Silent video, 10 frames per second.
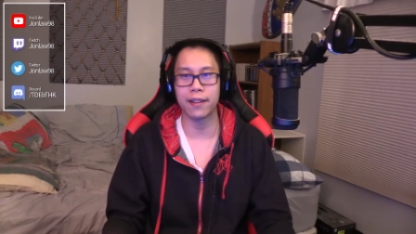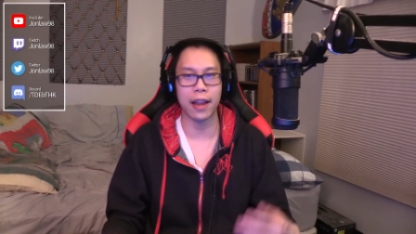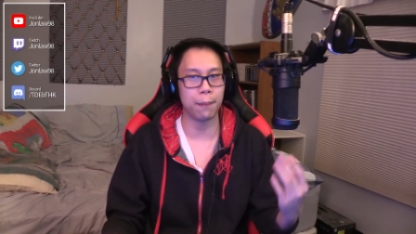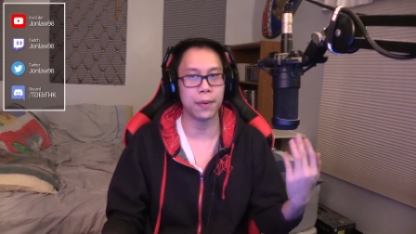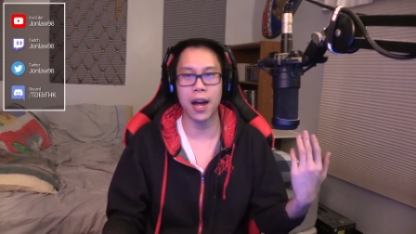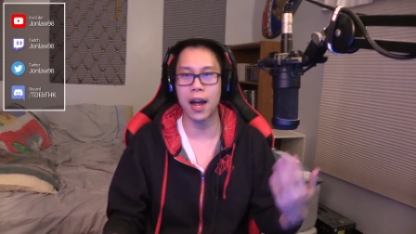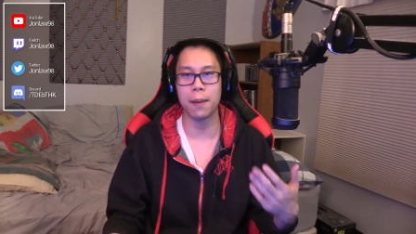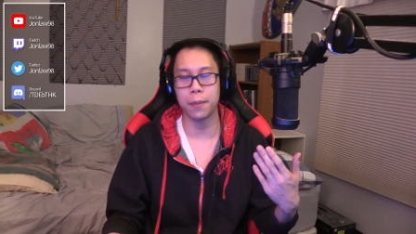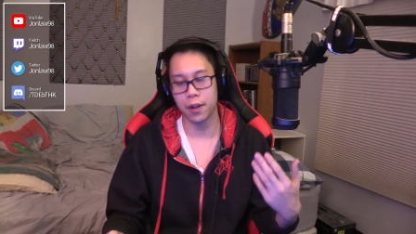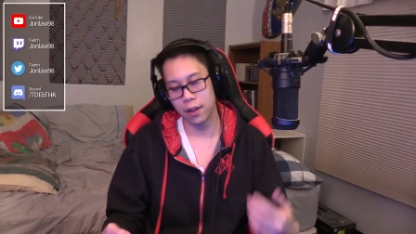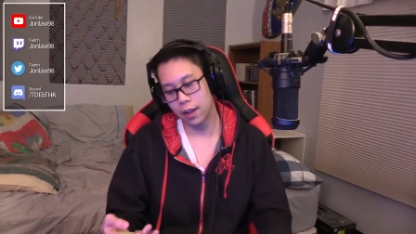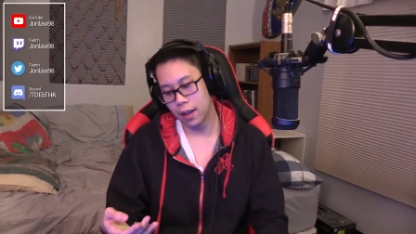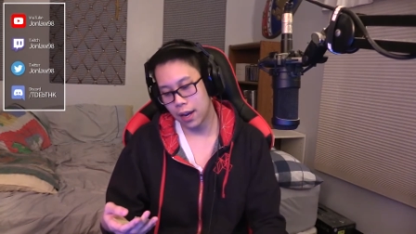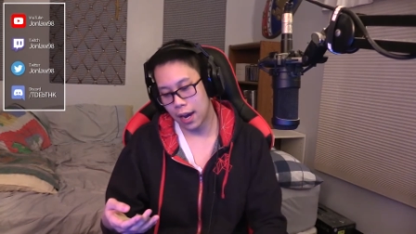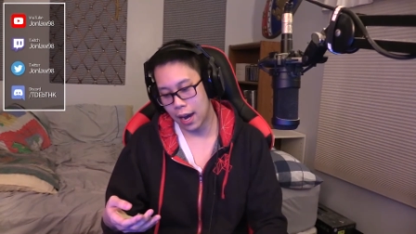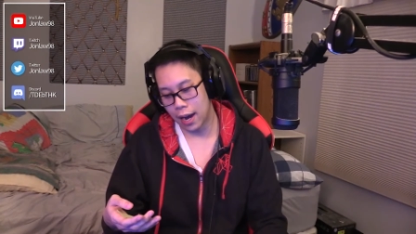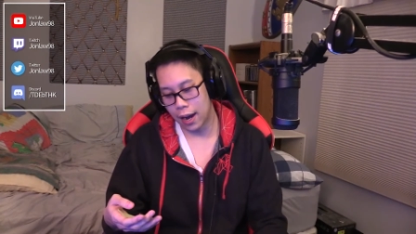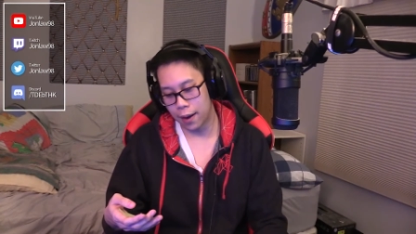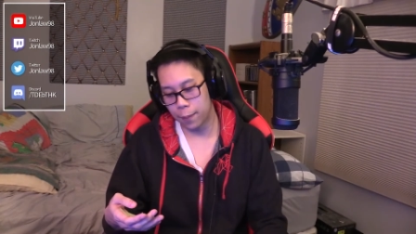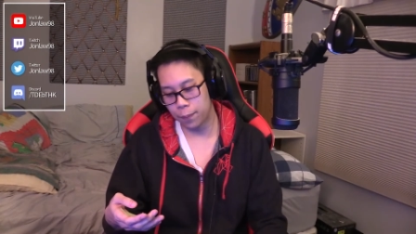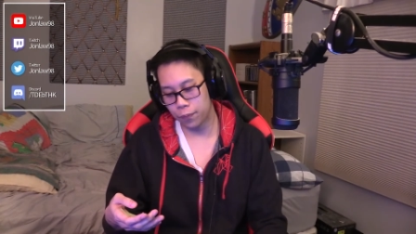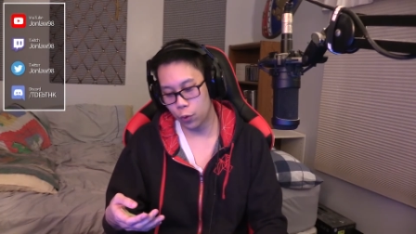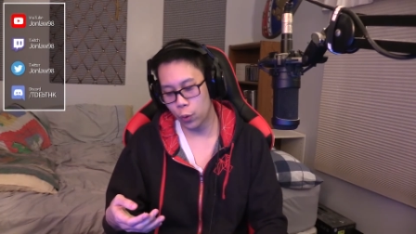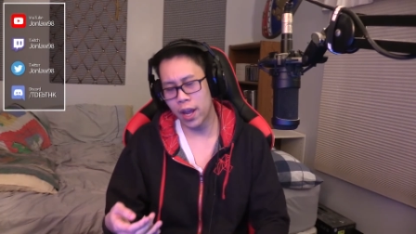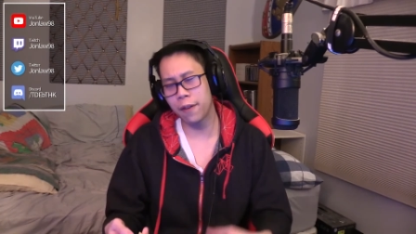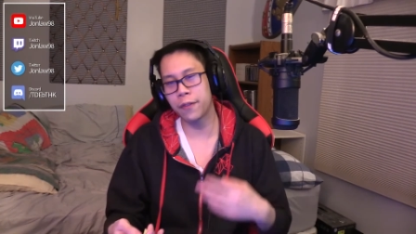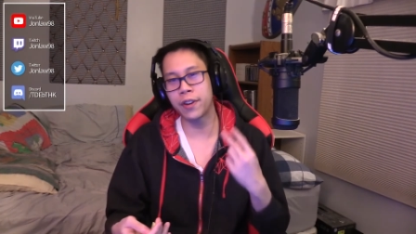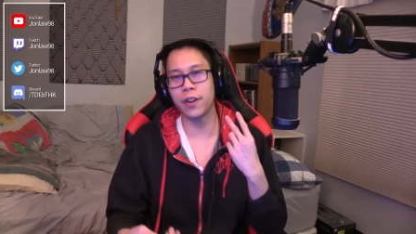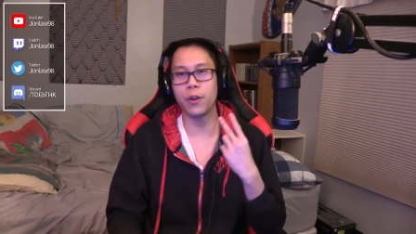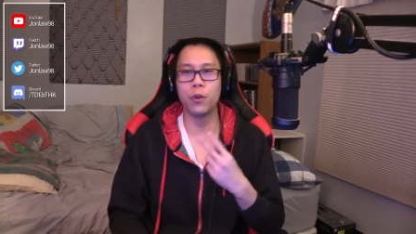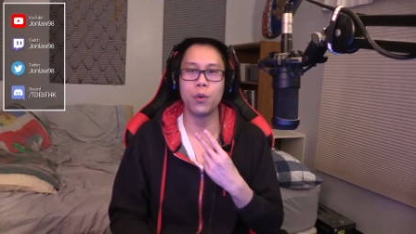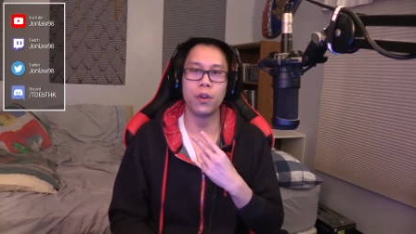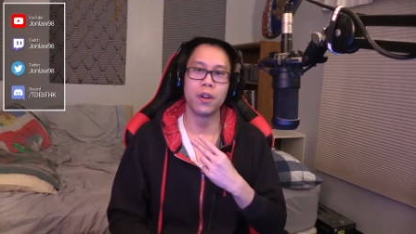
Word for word: same time. We have two